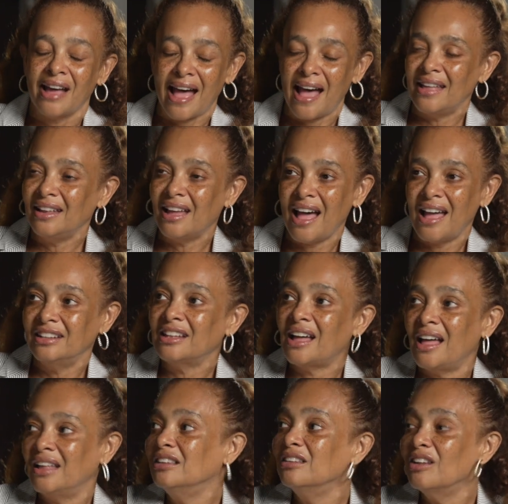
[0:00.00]
I
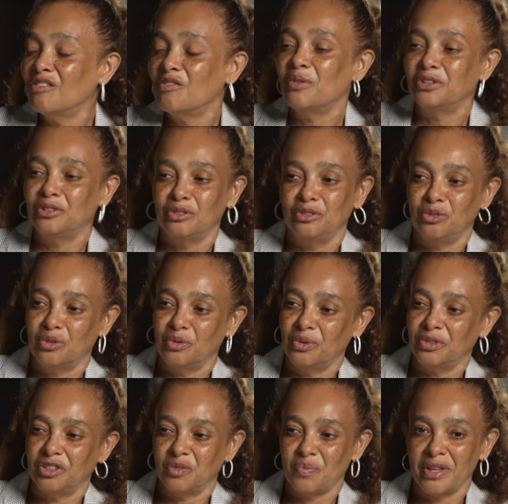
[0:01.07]
love what you're doing with
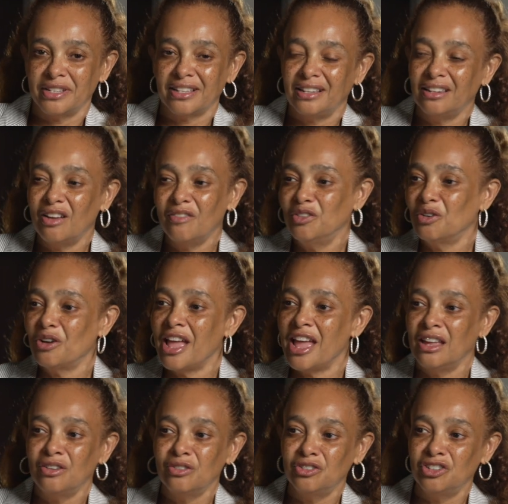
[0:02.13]
the space. I love your
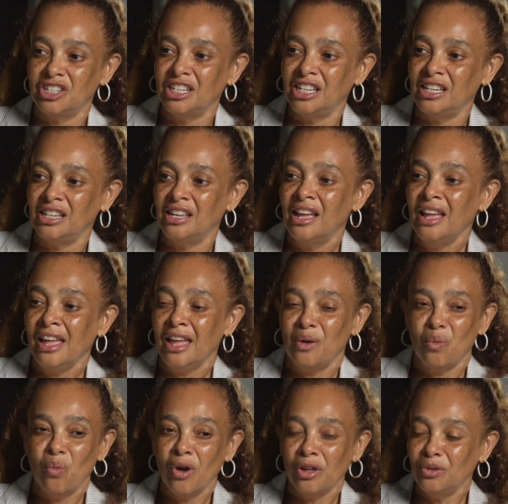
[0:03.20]
energy and
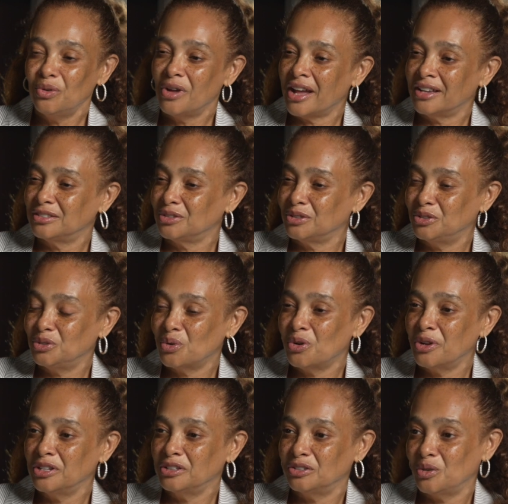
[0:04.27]
what you guys are
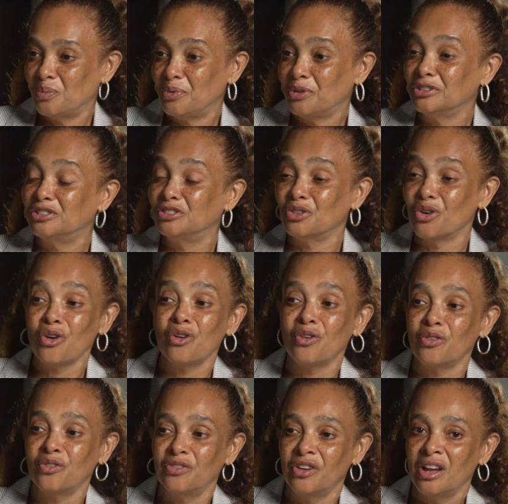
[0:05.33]
doing to
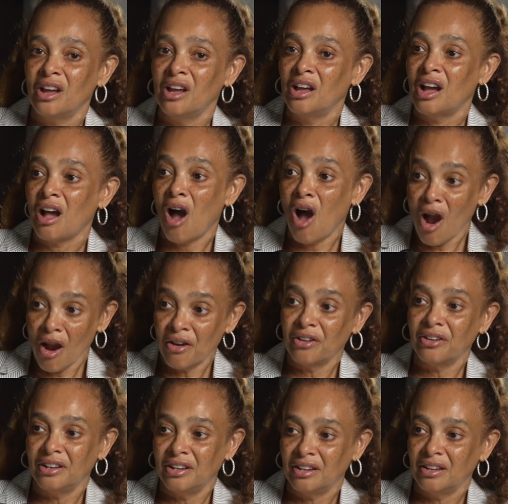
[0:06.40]
preserve art
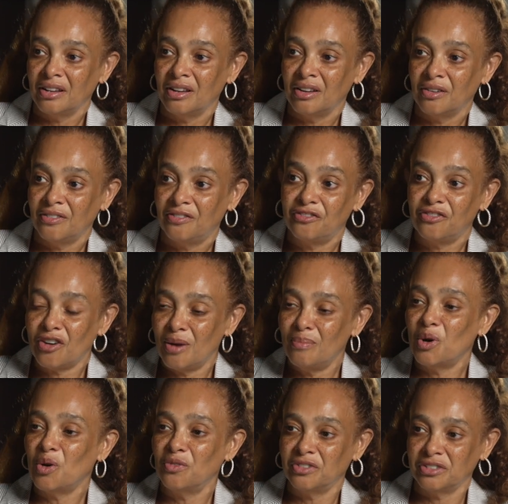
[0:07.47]
from
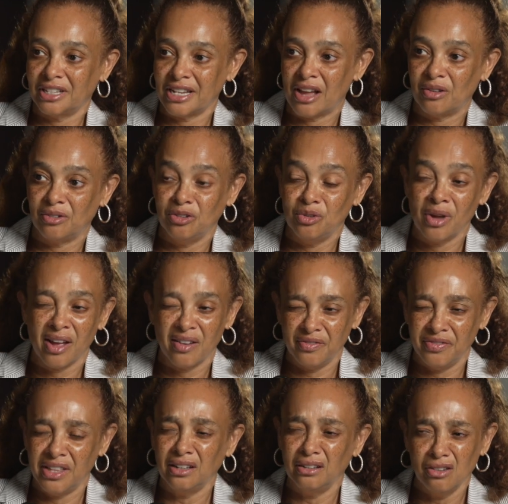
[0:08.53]
Overtown. You have
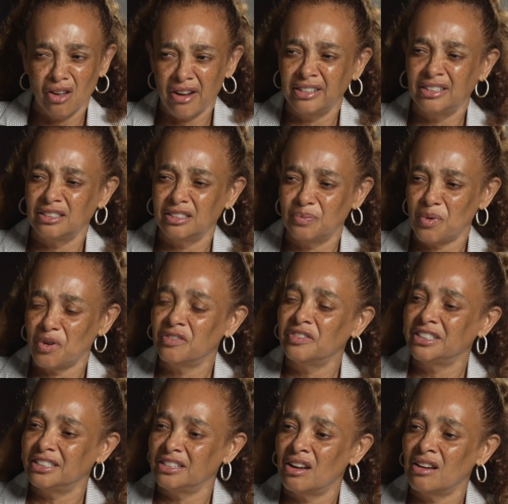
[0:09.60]
the largest
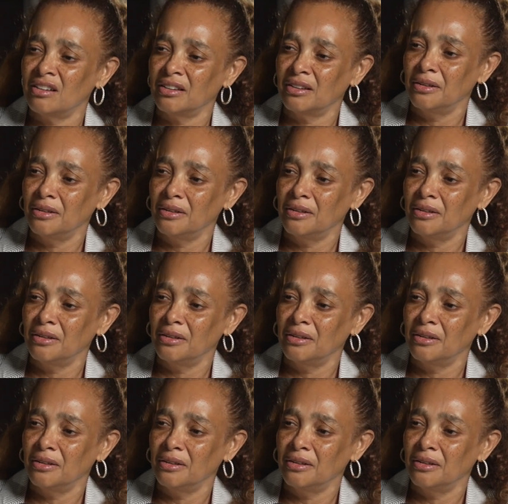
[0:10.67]
Purvis Young?